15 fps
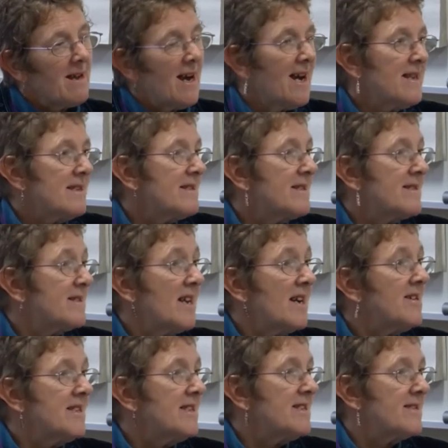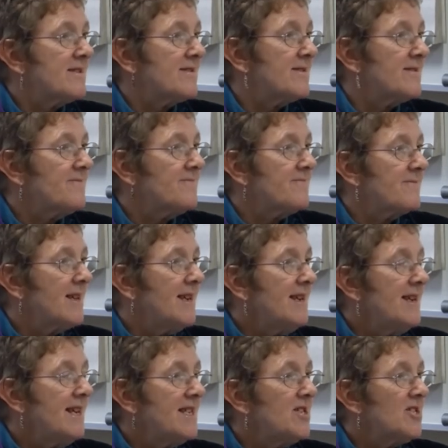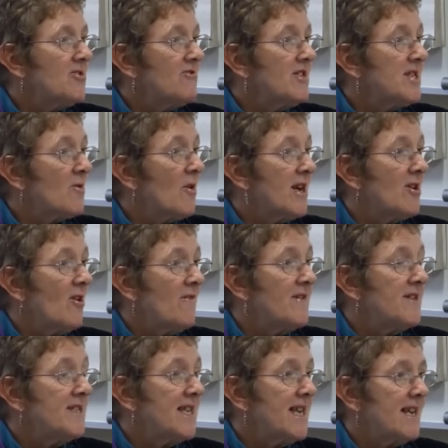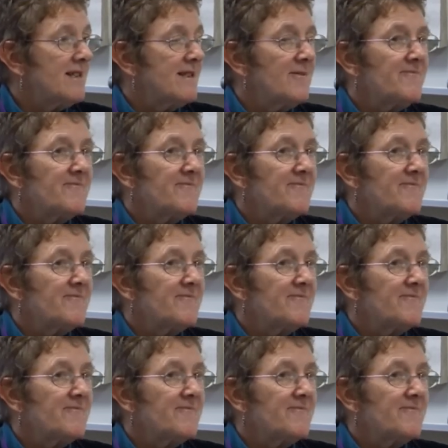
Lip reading: as science industries quite often did.